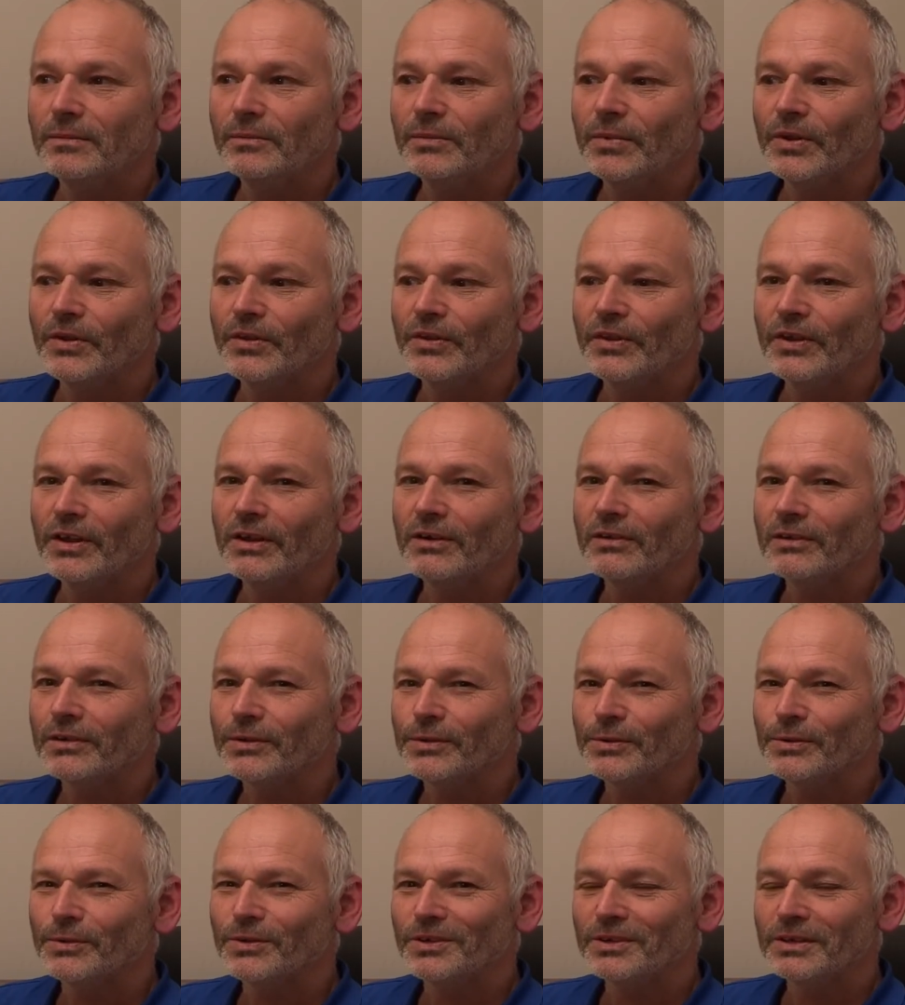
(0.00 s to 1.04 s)
But then I
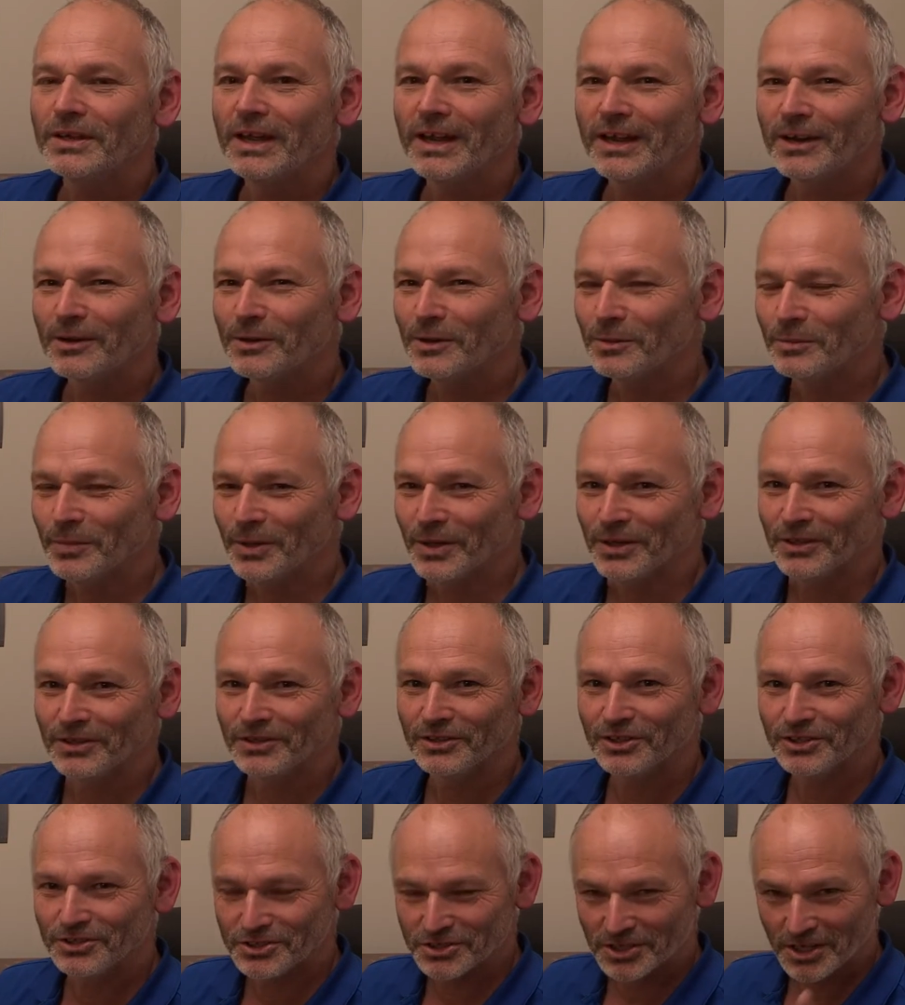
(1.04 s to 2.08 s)
thought, hang on a minute,
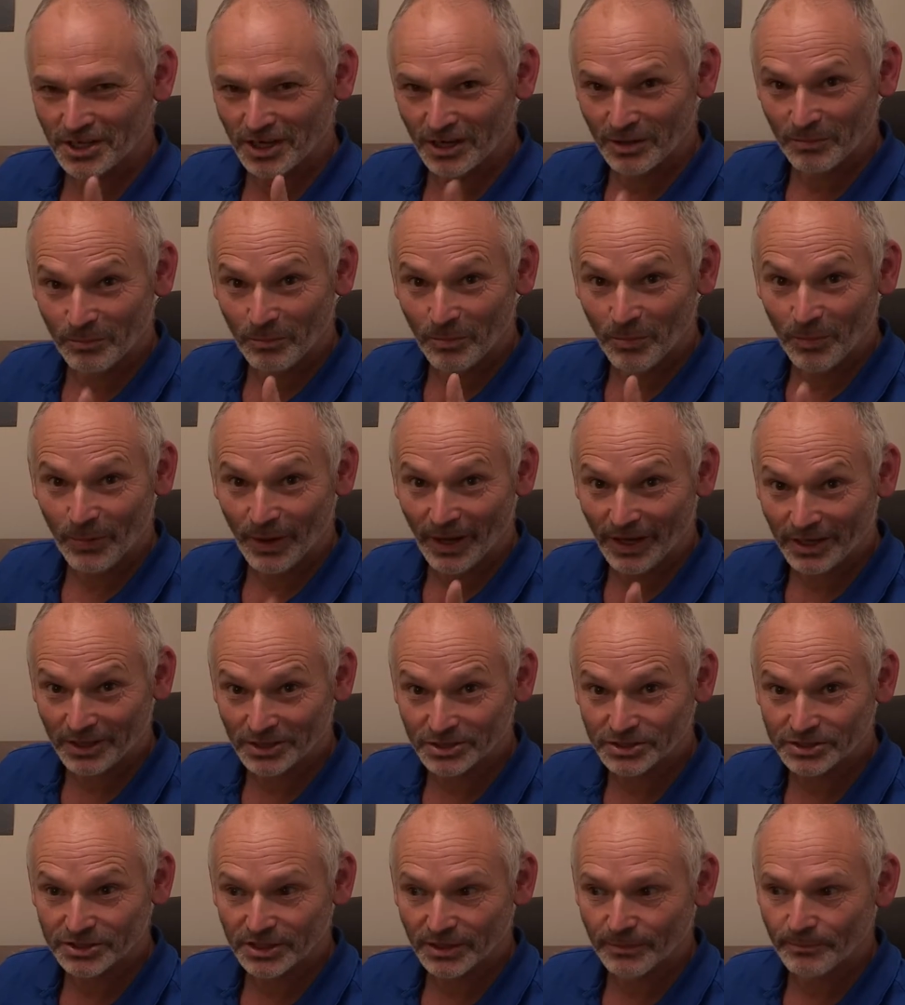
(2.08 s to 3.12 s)
let's go back a
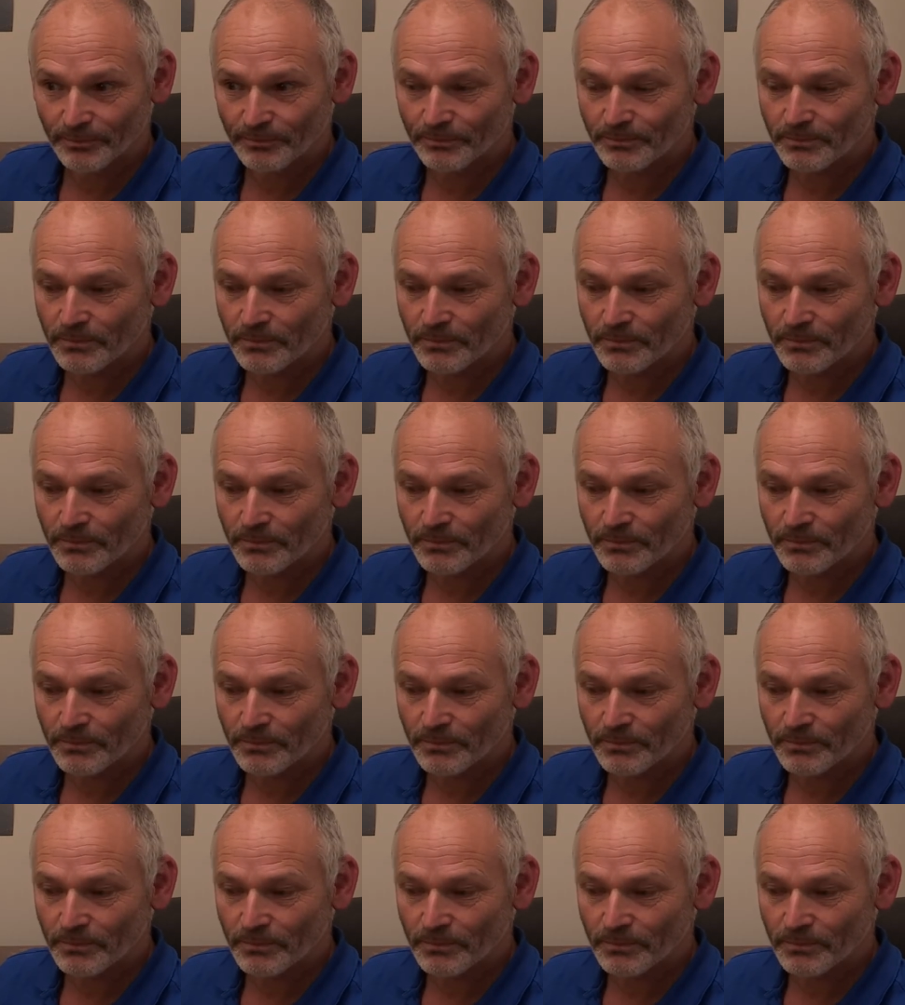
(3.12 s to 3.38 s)
step.